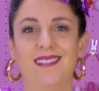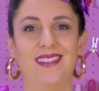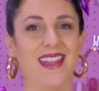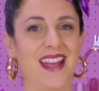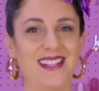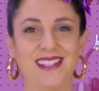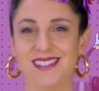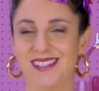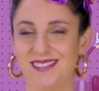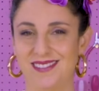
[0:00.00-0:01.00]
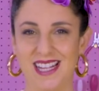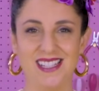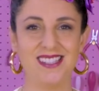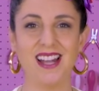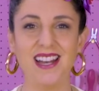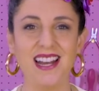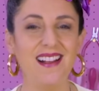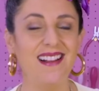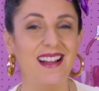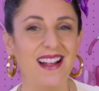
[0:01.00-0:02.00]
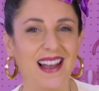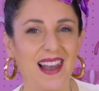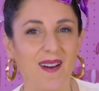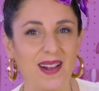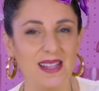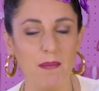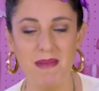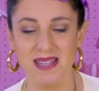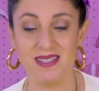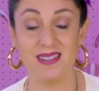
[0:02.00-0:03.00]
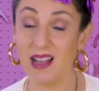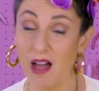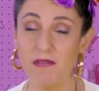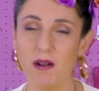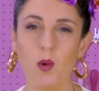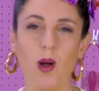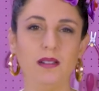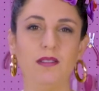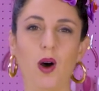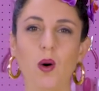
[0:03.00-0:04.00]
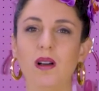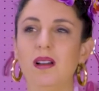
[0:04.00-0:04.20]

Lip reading: There's it. A stunning light mist. Go from quite far.